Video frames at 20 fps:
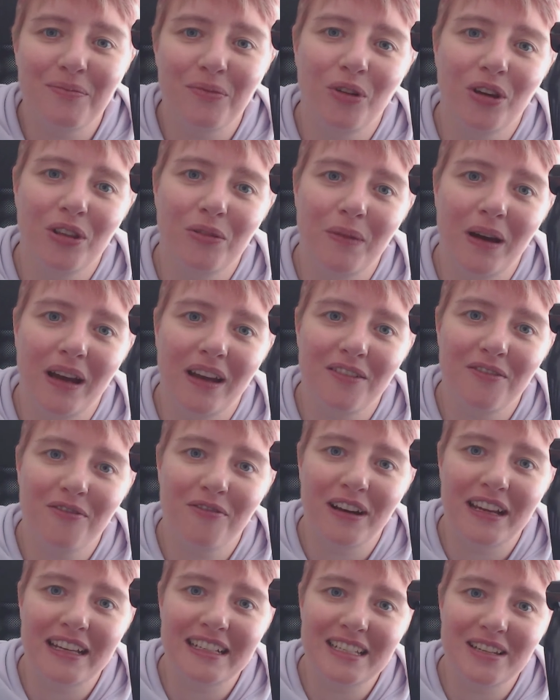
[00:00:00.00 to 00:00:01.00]
with my
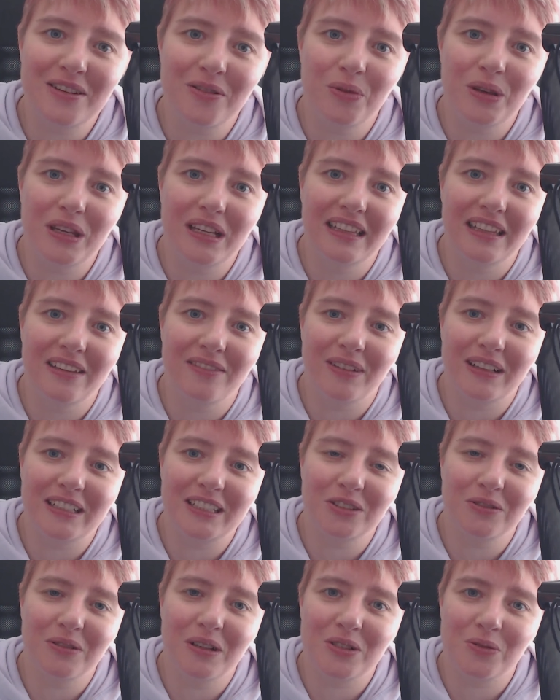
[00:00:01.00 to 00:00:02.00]
Friday weekly
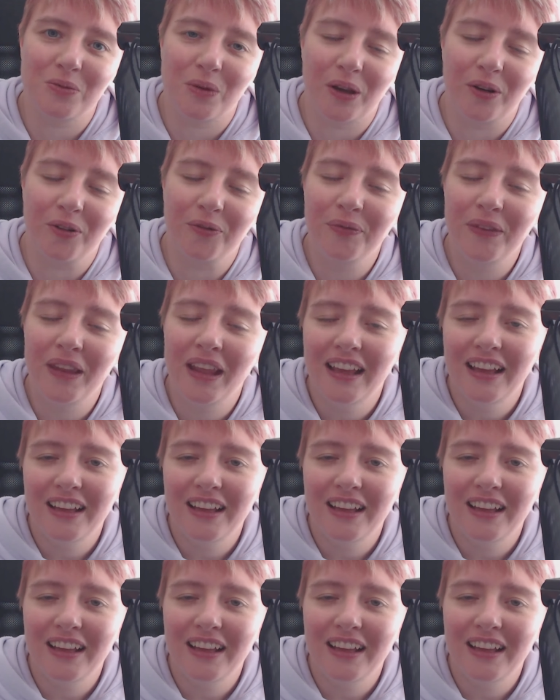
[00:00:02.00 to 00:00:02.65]
video as well.